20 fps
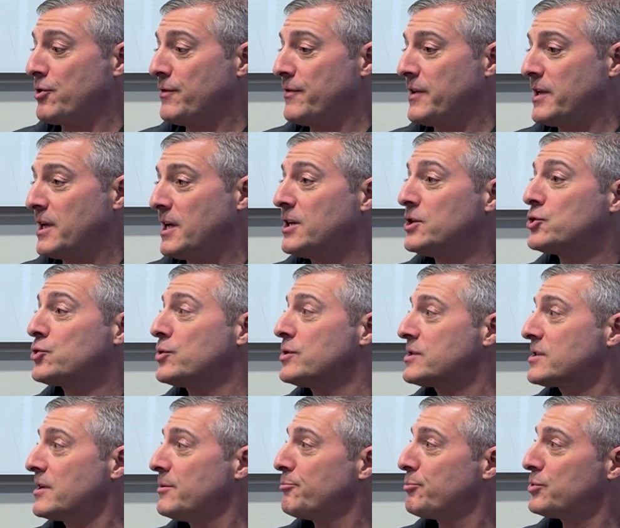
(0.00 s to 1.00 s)
in the
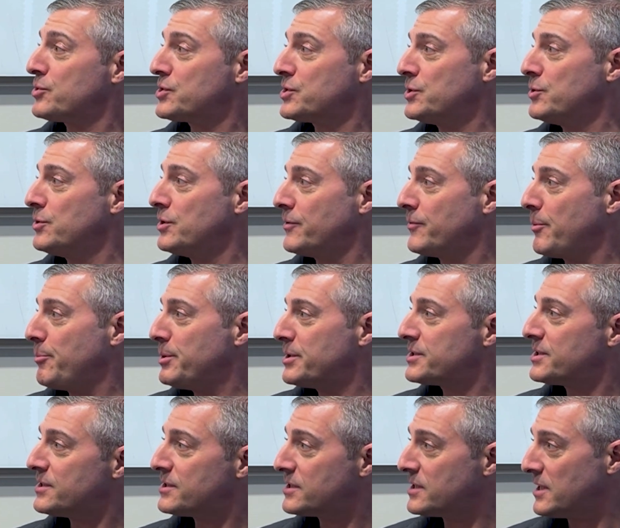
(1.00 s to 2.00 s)
interest and pursuit of a
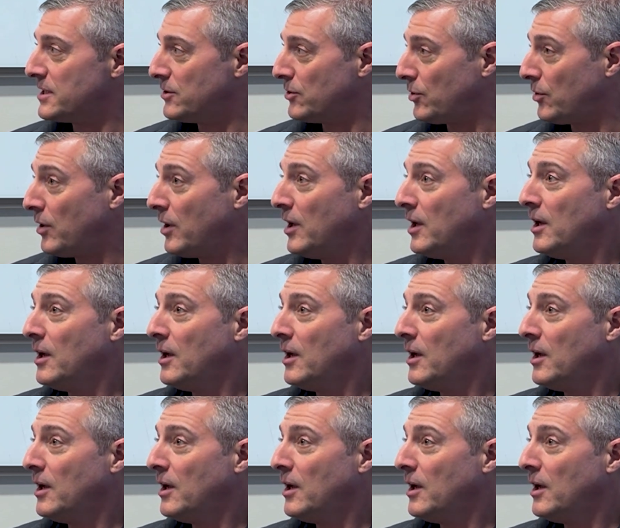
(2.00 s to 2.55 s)
business deal,